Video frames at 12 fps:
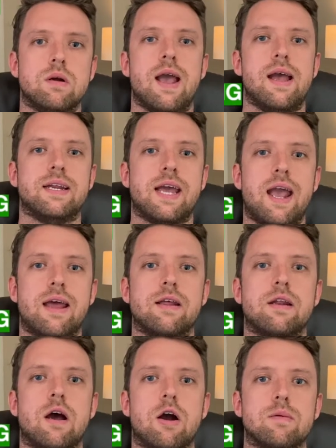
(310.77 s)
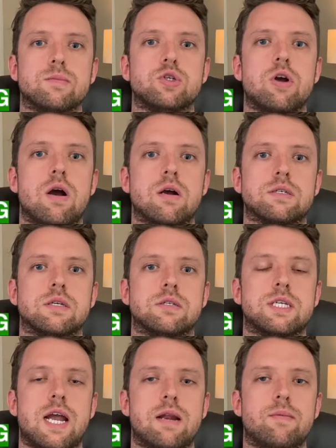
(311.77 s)
and Hannon Armstrong
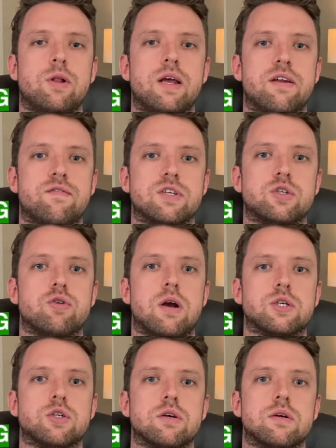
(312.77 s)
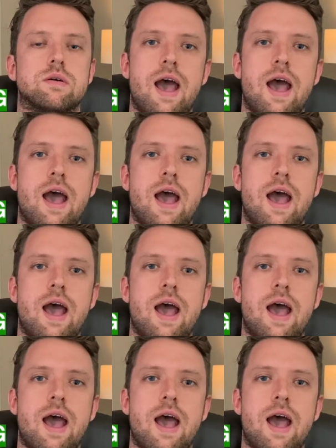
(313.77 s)
Sustainable Infrastructure.